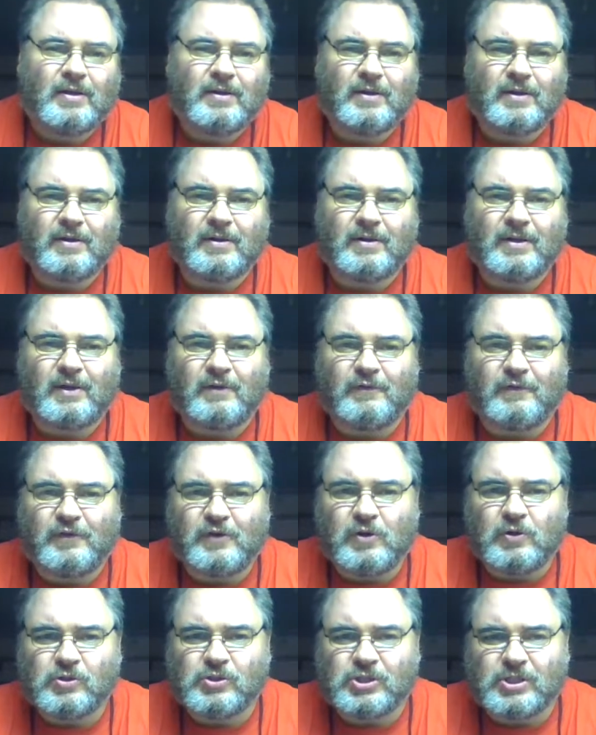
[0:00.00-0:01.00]
the
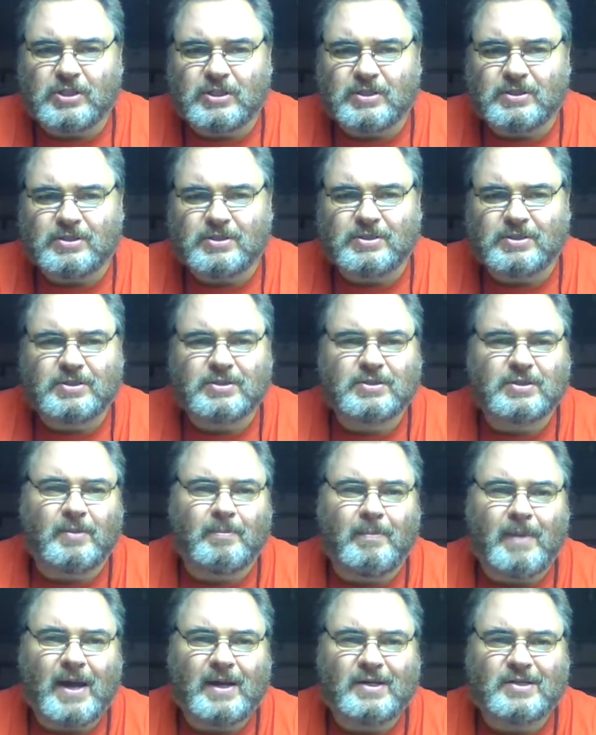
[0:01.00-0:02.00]
infusions, the
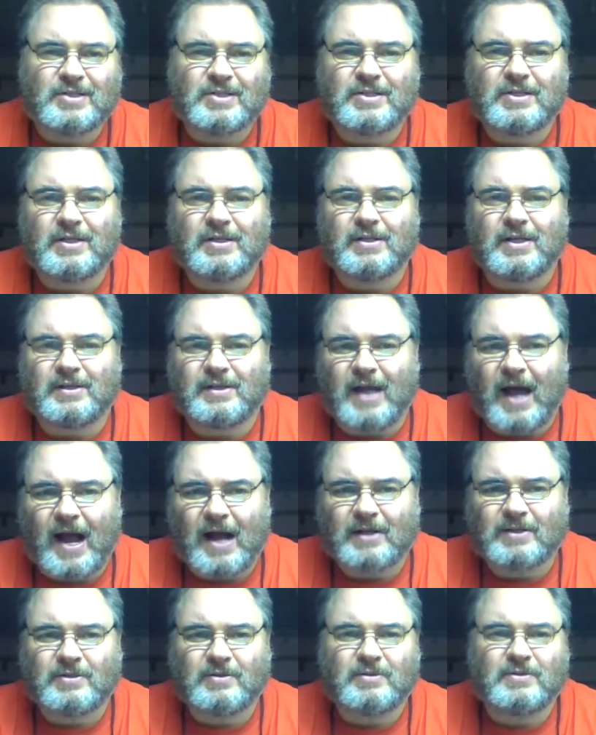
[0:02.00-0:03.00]
medicine, the
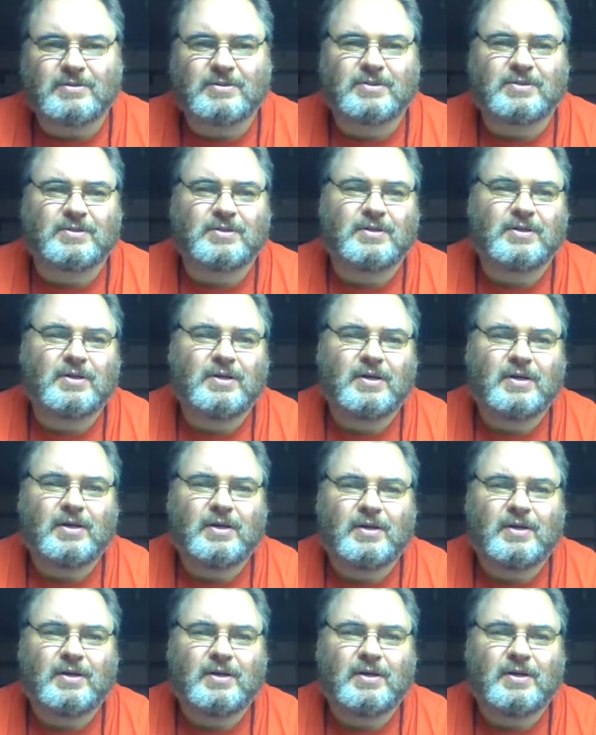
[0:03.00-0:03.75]
doctors,